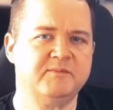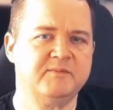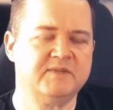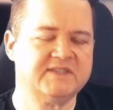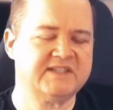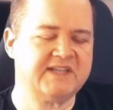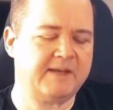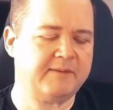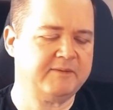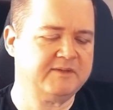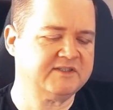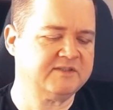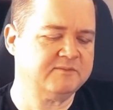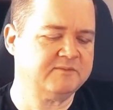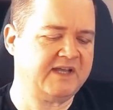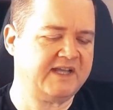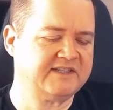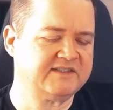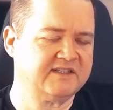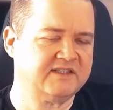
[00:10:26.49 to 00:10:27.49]

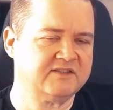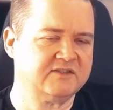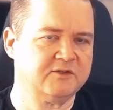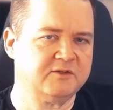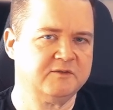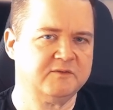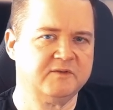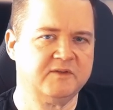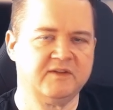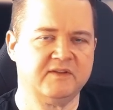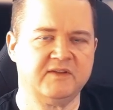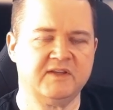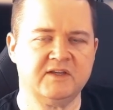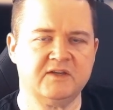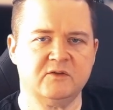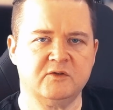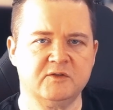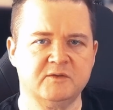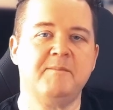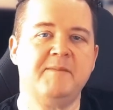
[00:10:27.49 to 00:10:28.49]
metabolism has a sort of a thing
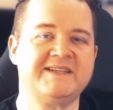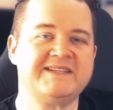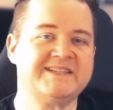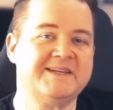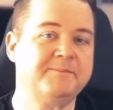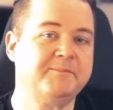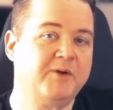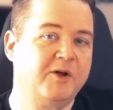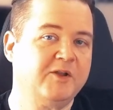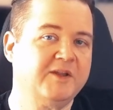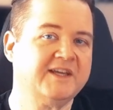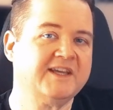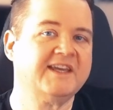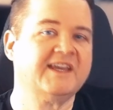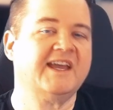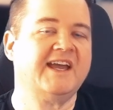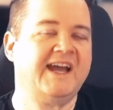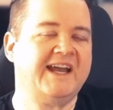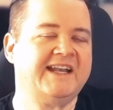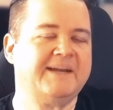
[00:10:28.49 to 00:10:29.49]
called
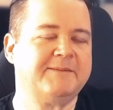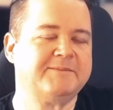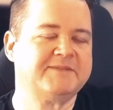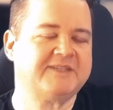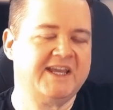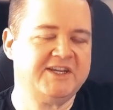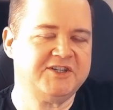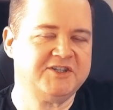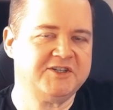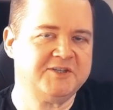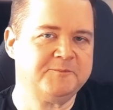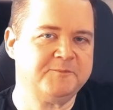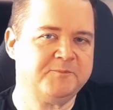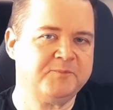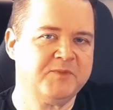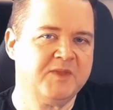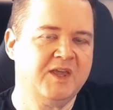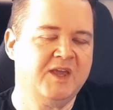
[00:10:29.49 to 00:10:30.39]
metabolic adaptation,